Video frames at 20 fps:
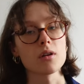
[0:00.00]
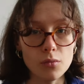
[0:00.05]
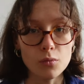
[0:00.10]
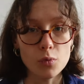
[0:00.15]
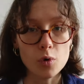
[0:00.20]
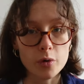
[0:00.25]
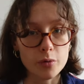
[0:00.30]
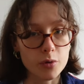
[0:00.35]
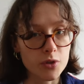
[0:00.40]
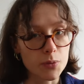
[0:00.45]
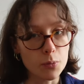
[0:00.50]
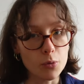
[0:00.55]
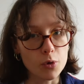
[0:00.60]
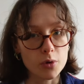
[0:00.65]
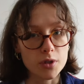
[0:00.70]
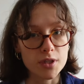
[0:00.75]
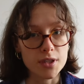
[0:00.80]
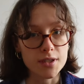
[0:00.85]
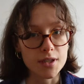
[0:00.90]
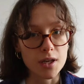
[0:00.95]
What's
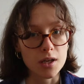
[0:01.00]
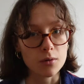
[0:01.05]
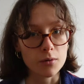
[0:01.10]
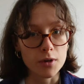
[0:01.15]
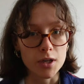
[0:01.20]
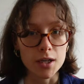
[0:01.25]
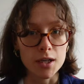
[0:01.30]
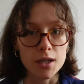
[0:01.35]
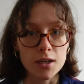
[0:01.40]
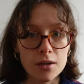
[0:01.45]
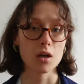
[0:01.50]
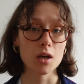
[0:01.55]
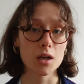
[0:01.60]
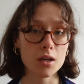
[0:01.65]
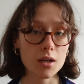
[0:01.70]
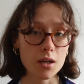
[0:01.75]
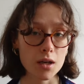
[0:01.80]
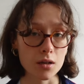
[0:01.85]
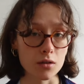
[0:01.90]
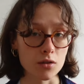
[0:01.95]
more to say, really?
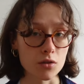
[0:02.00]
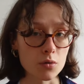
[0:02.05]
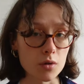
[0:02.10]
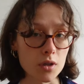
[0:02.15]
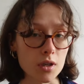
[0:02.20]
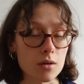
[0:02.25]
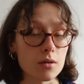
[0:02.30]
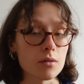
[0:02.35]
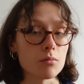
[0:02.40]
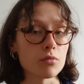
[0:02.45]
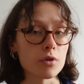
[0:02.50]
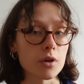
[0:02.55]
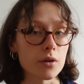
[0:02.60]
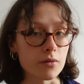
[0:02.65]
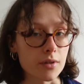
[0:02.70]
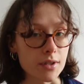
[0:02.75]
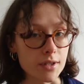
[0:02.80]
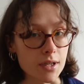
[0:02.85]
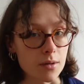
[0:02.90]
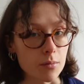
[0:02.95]
And as already
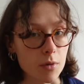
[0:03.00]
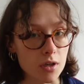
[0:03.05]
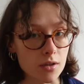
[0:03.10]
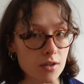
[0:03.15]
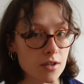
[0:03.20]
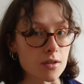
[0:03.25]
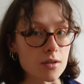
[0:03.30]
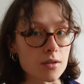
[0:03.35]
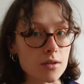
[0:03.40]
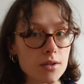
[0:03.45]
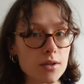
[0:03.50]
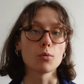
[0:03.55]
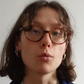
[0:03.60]
previously mentioned,